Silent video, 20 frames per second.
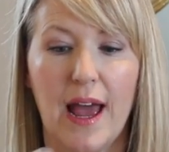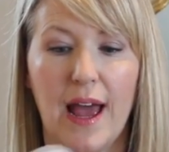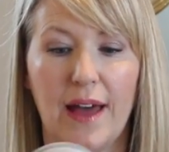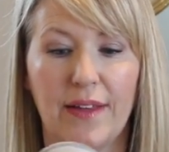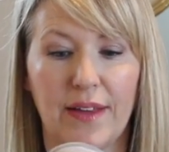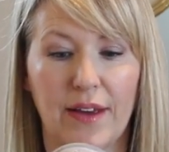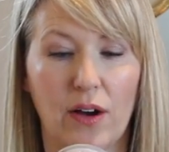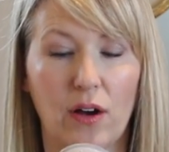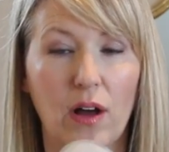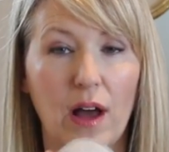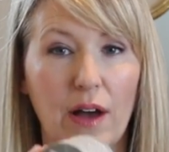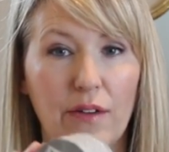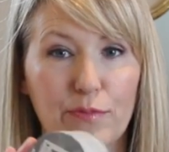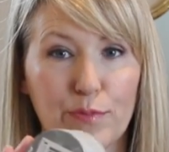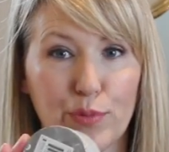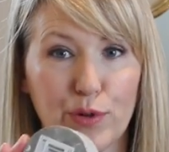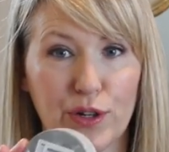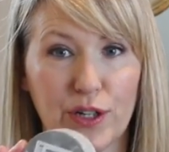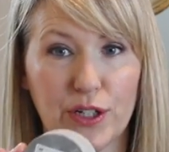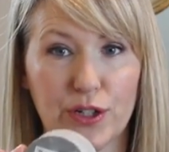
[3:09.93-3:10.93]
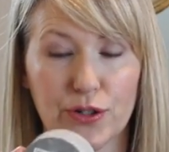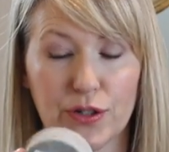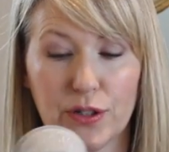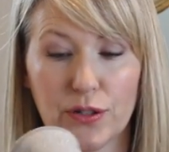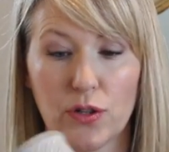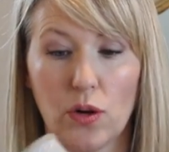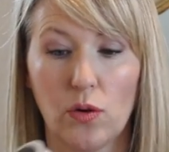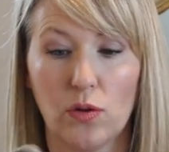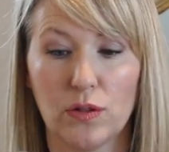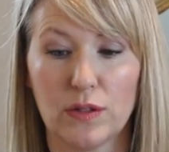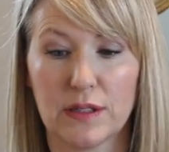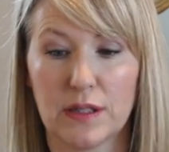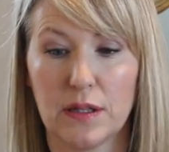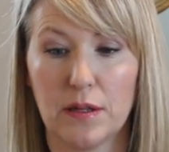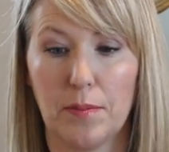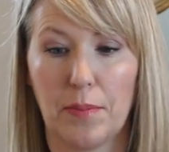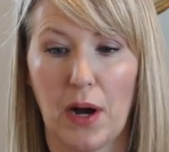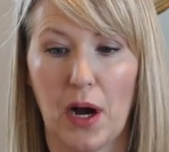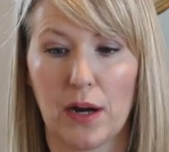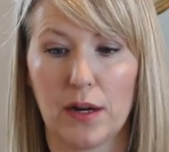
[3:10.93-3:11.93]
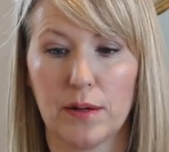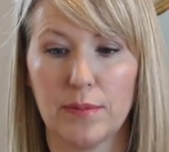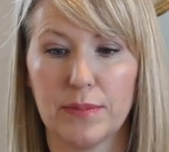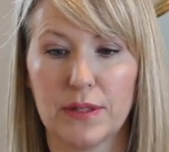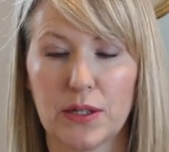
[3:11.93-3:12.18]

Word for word: and they all have pre-drilled holes in the bottom.